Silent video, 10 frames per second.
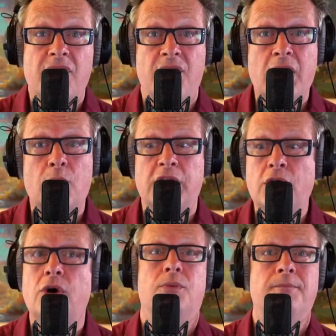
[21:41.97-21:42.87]
There we
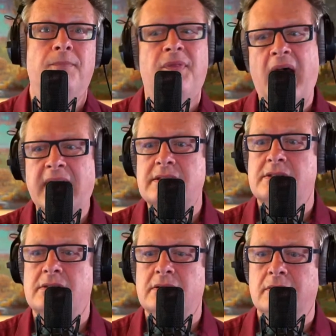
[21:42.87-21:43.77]
go.
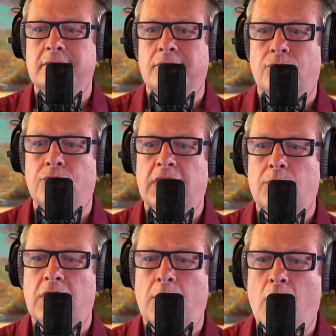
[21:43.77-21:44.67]
That's really
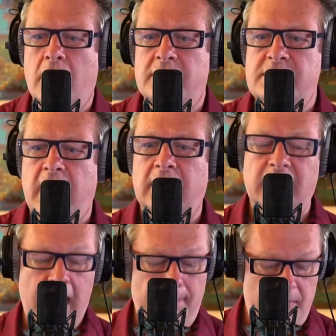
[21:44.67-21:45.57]
what I wanted to say.
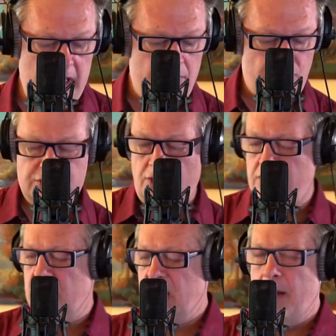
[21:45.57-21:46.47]
Let me
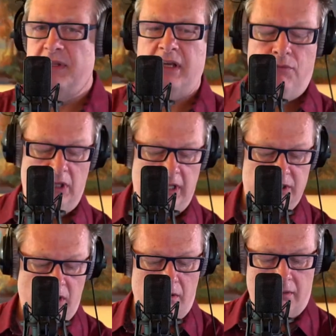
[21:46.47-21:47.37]
return to the comments. I really
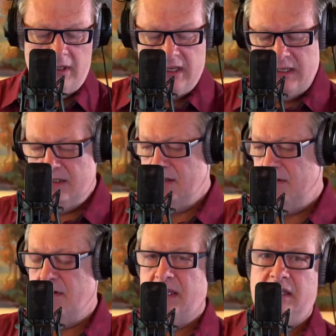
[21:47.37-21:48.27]
don't
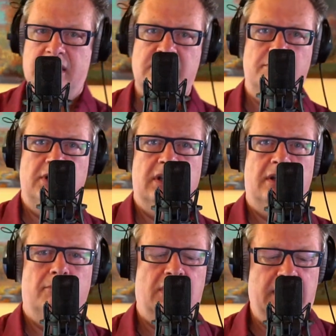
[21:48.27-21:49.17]
want this to
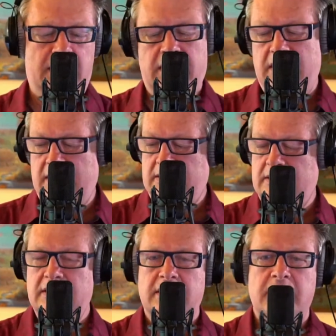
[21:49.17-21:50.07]
become like
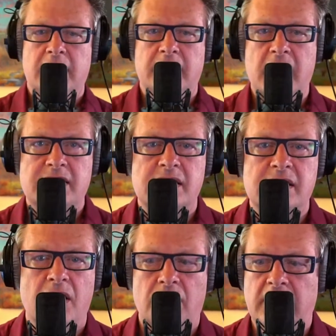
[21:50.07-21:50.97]

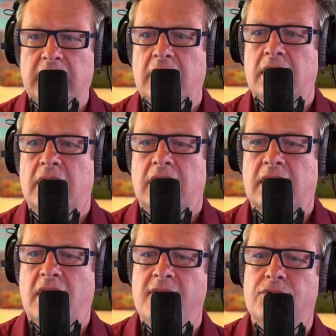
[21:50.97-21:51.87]
necessarily a
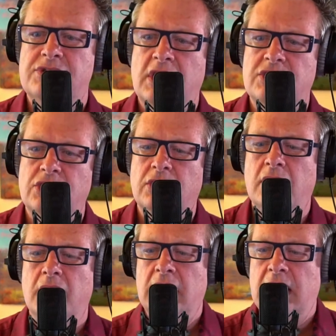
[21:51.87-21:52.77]
conversation